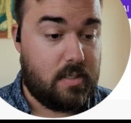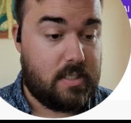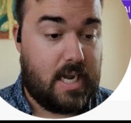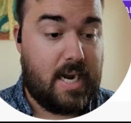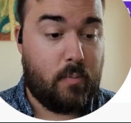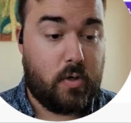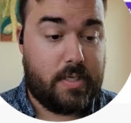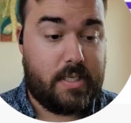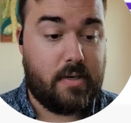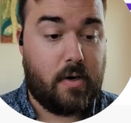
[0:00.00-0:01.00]
timer
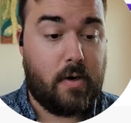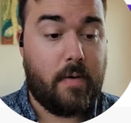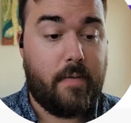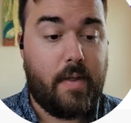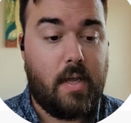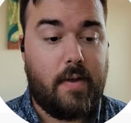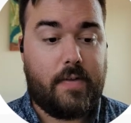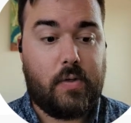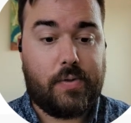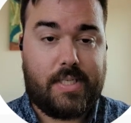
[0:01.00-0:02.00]
here,
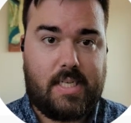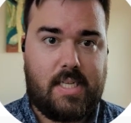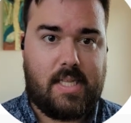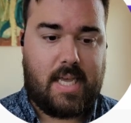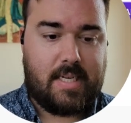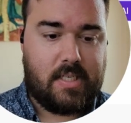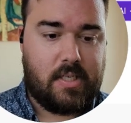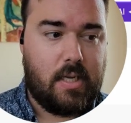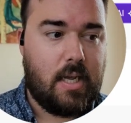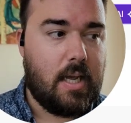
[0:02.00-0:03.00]
you'll see that
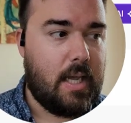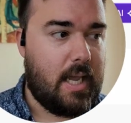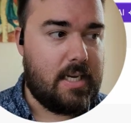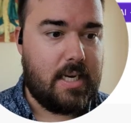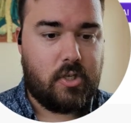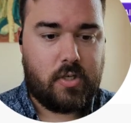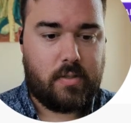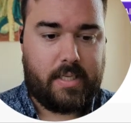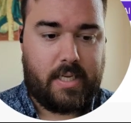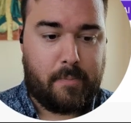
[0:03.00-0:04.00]

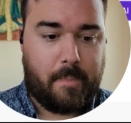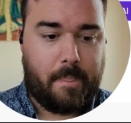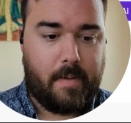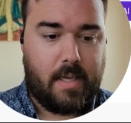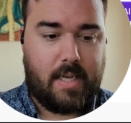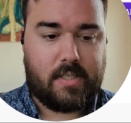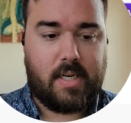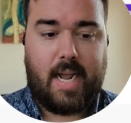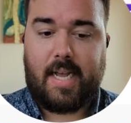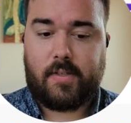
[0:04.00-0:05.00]
initially it's
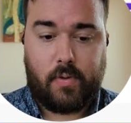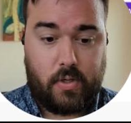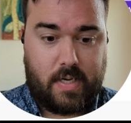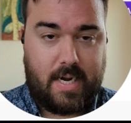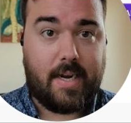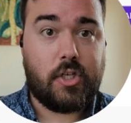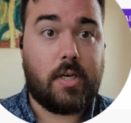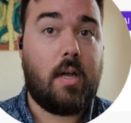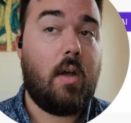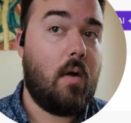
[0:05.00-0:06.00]
going to ask for your connection.